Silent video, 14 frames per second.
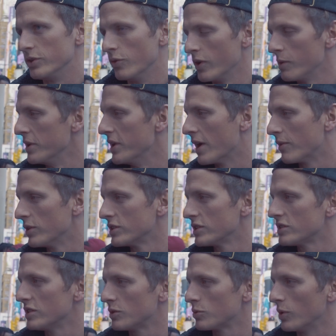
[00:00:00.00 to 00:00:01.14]
you will be never in
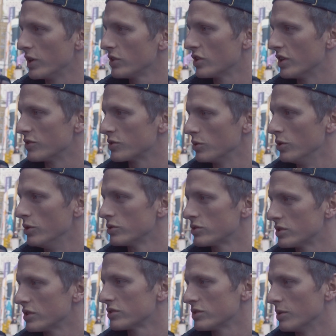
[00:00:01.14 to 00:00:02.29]
this situation to lose
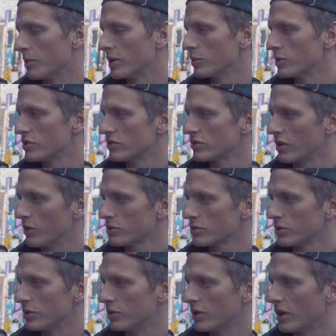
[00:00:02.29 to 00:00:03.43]
somebody which is close to you,